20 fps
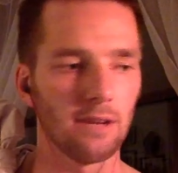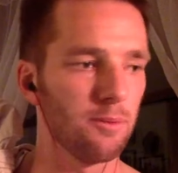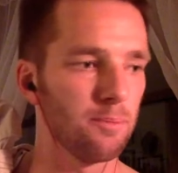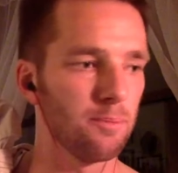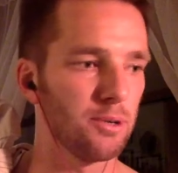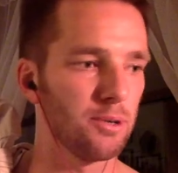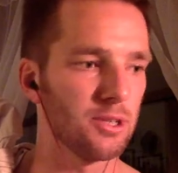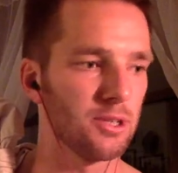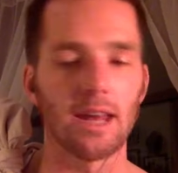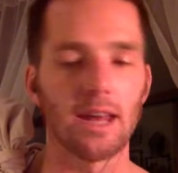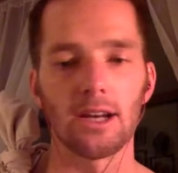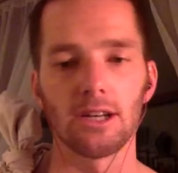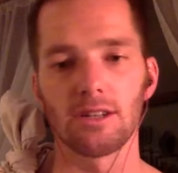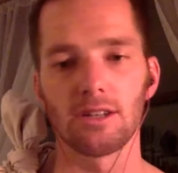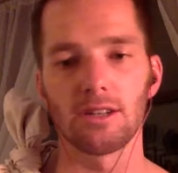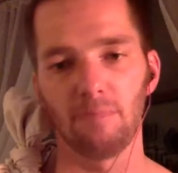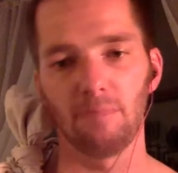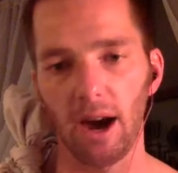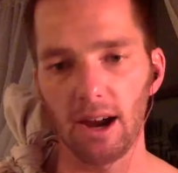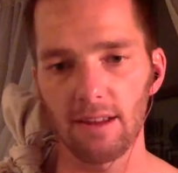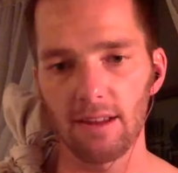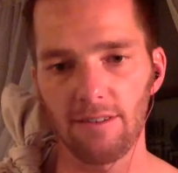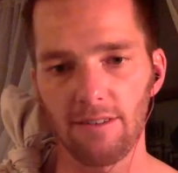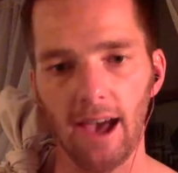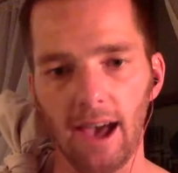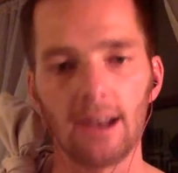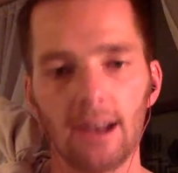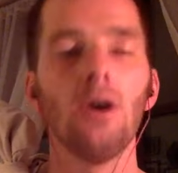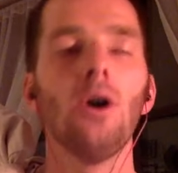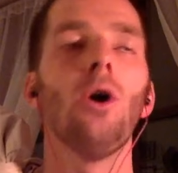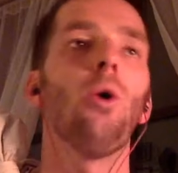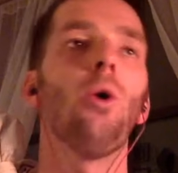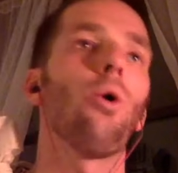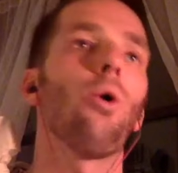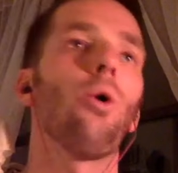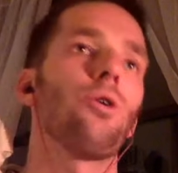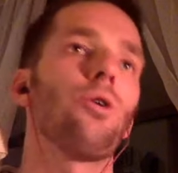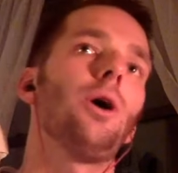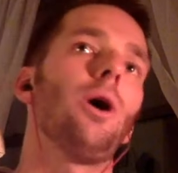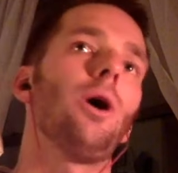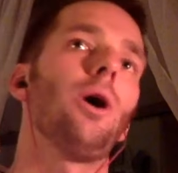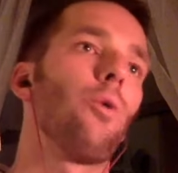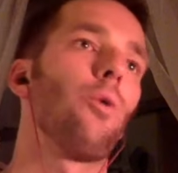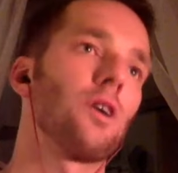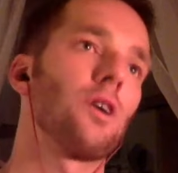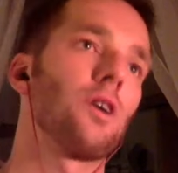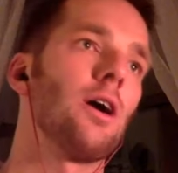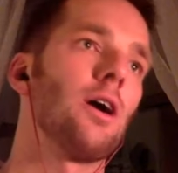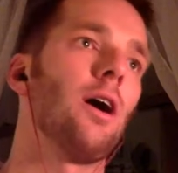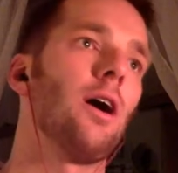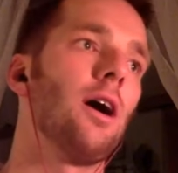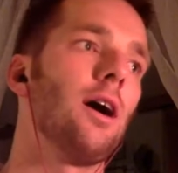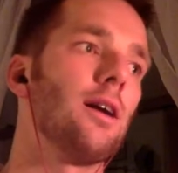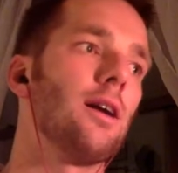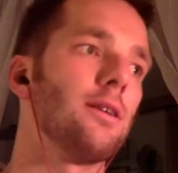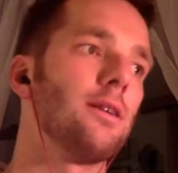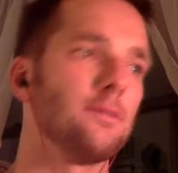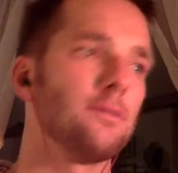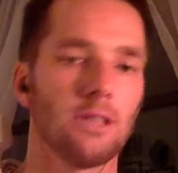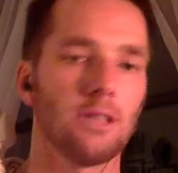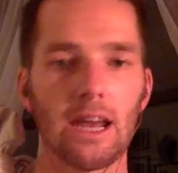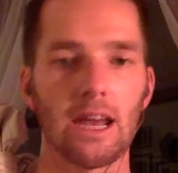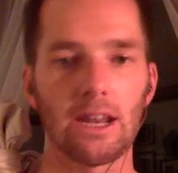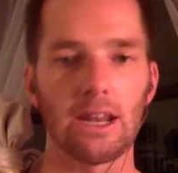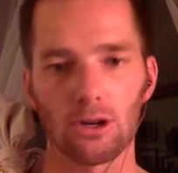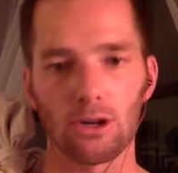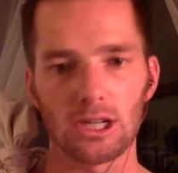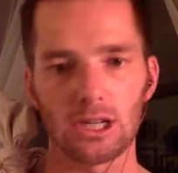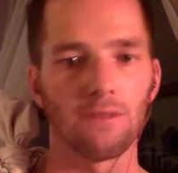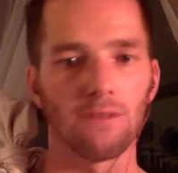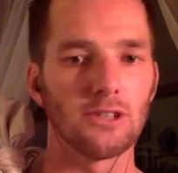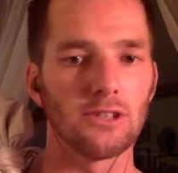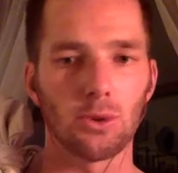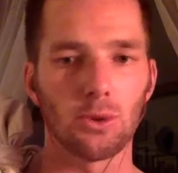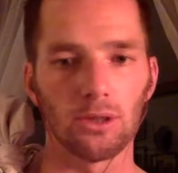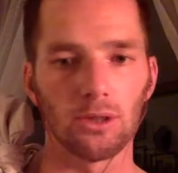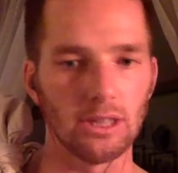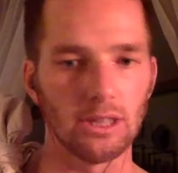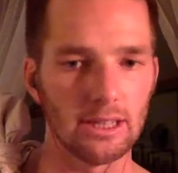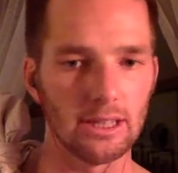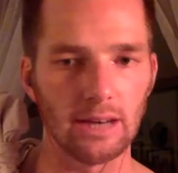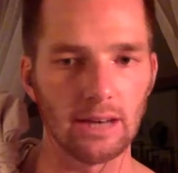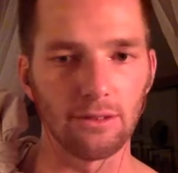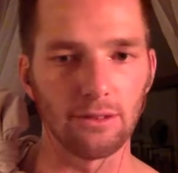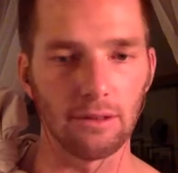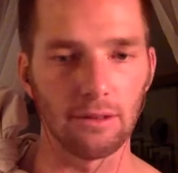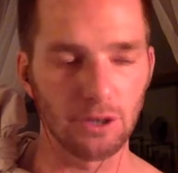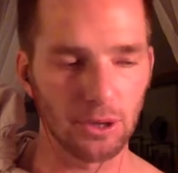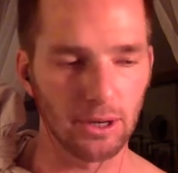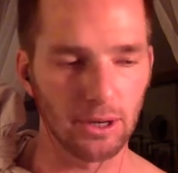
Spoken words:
a percentage of body fat, or you are working on getting yourself into elite level of